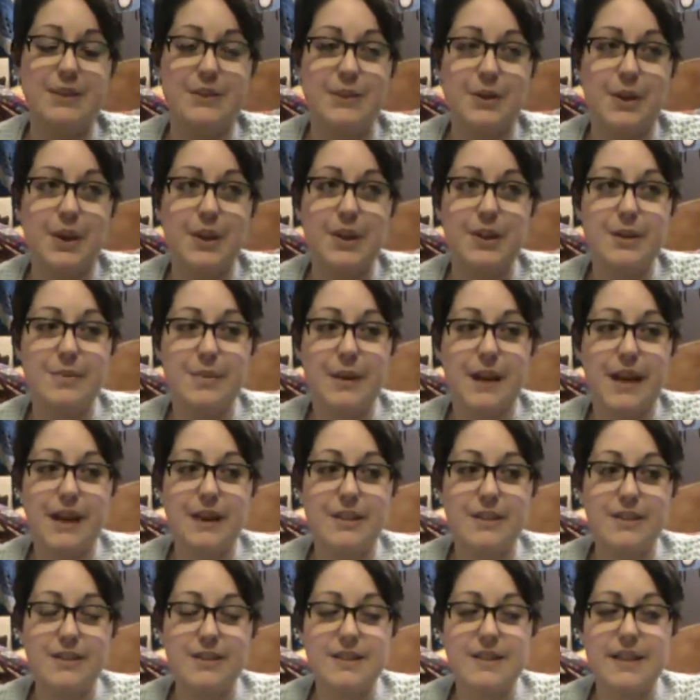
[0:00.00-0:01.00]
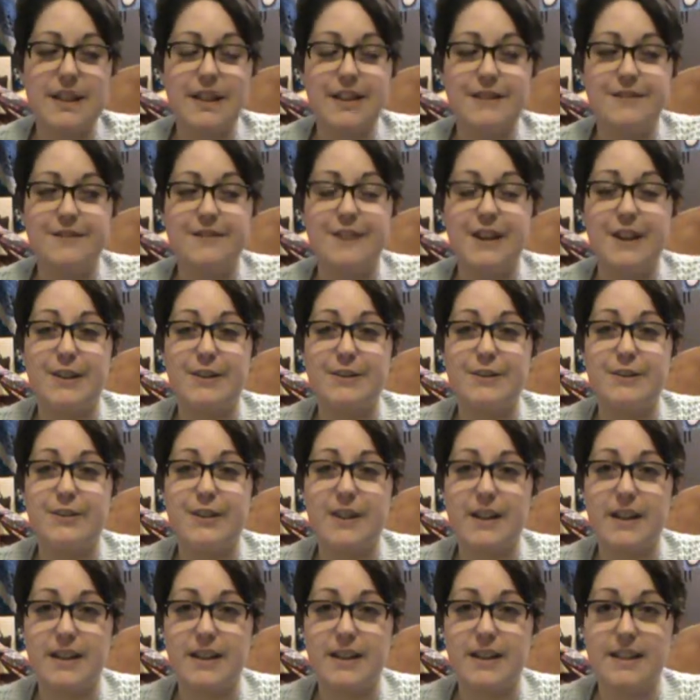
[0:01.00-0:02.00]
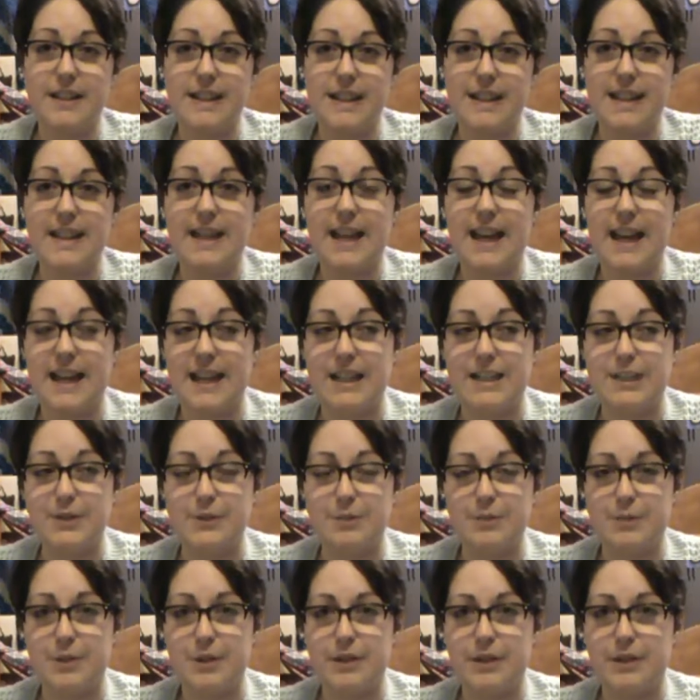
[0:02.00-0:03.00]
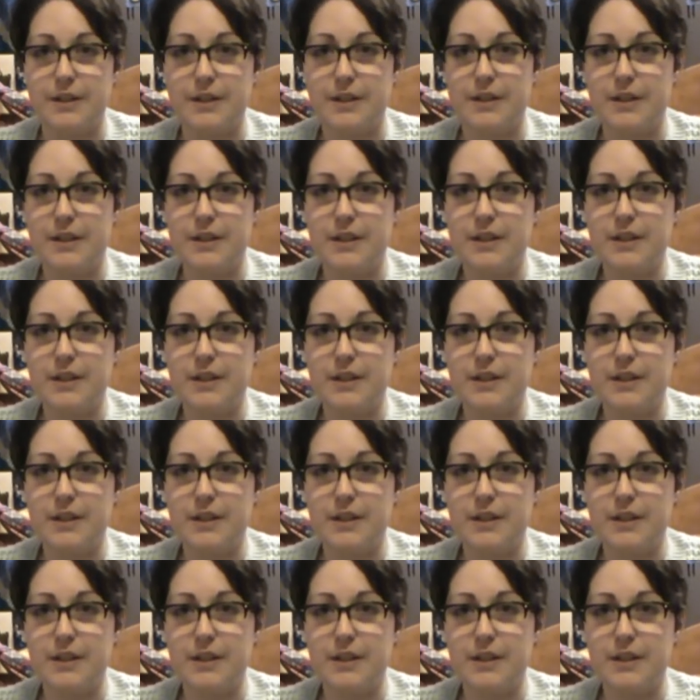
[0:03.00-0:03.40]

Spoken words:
So all the patterns that I found for knitting hats were